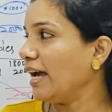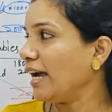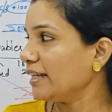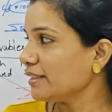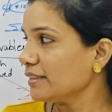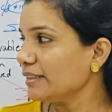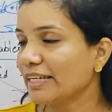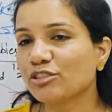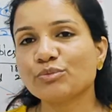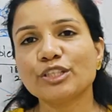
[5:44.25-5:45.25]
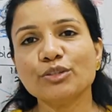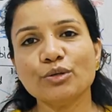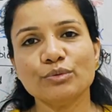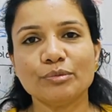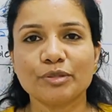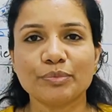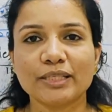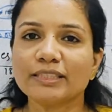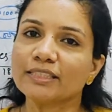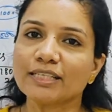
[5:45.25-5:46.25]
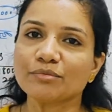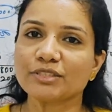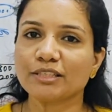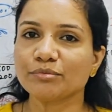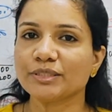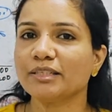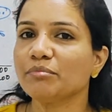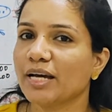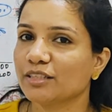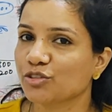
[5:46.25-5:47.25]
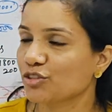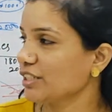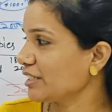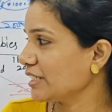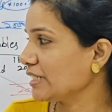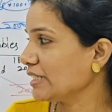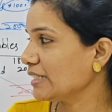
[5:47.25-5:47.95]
And in the next video, we'll prepare the income statement and balance sheet.